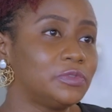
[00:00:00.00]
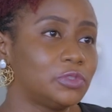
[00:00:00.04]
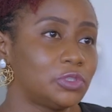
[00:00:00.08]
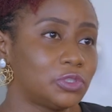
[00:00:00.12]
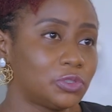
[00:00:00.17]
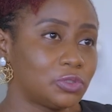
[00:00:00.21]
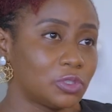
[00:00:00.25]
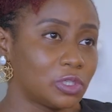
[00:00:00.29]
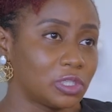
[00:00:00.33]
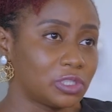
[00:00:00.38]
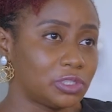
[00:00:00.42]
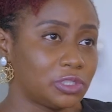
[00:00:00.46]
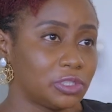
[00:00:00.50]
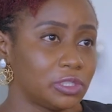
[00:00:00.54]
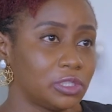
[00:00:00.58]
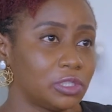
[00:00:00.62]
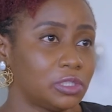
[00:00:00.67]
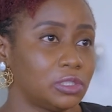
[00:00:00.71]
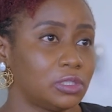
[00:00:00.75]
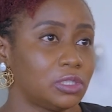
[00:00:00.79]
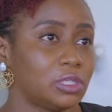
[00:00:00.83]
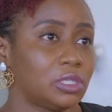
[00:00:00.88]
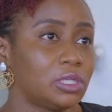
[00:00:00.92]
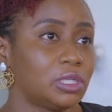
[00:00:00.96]

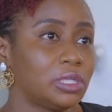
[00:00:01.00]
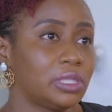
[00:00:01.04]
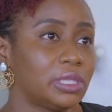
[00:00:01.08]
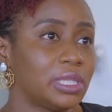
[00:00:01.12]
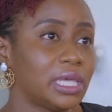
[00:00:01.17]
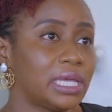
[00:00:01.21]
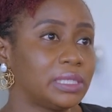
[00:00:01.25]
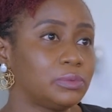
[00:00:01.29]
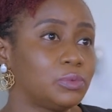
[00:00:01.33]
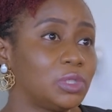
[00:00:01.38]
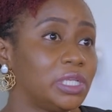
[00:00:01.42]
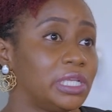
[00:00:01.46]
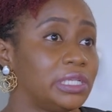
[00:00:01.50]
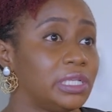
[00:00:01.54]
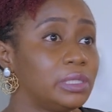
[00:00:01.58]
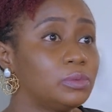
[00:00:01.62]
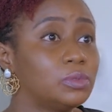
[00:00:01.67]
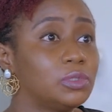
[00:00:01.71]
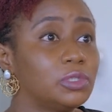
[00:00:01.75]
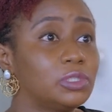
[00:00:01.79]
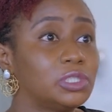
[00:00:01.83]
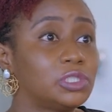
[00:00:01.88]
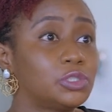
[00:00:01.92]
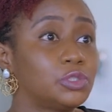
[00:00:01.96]
infrastructure that will
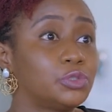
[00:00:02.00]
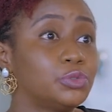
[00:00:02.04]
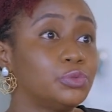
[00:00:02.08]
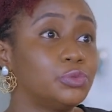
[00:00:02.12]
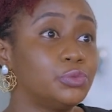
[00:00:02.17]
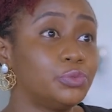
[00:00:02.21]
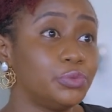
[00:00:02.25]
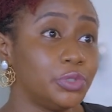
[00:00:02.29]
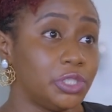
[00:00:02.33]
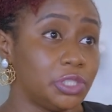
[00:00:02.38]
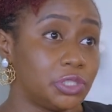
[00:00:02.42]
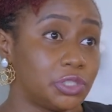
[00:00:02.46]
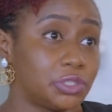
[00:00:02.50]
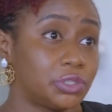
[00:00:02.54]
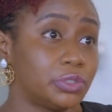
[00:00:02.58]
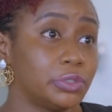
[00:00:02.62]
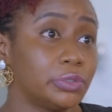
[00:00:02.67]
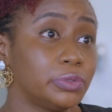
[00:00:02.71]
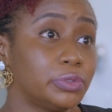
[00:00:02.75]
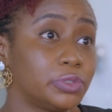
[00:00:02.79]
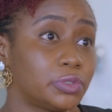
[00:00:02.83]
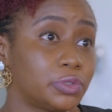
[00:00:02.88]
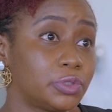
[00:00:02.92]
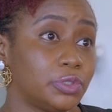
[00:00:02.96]
enable us to
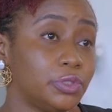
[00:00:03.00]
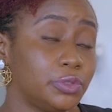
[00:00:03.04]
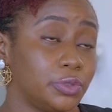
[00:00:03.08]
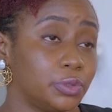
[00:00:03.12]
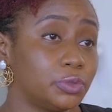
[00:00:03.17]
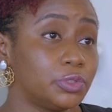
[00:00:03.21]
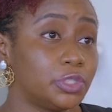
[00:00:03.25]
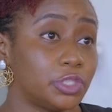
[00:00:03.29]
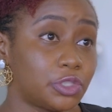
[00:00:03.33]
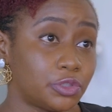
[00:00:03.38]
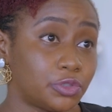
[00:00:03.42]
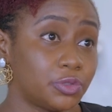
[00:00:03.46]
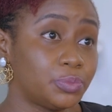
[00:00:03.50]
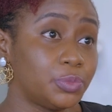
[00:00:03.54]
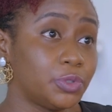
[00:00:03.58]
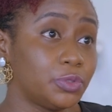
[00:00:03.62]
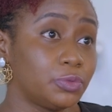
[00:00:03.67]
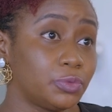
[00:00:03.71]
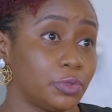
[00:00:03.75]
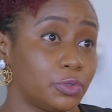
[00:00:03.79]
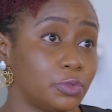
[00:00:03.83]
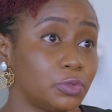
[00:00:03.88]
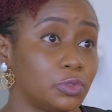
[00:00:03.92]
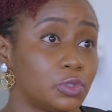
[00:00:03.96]
reach those, you know,
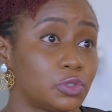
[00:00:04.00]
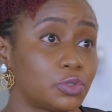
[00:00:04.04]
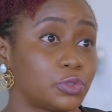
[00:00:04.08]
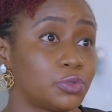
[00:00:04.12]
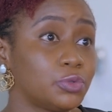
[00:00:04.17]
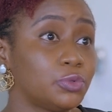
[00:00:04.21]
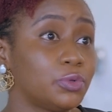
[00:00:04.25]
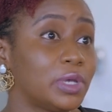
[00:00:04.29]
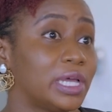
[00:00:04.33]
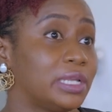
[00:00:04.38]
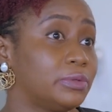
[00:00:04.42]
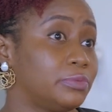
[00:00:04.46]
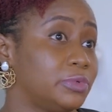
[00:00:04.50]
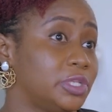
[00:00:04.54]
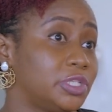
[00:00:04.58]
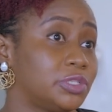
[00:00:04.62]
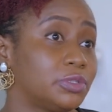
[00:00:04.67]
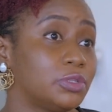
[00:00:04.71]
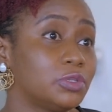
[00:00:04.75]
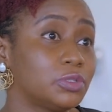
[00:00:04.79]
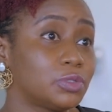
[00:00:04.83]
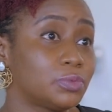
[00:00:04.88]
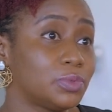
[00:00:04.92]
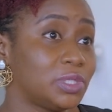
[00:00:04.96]
distribute goods to
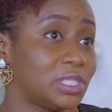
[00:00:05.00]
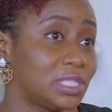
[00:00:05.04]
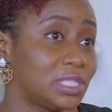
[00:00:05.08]
and reach those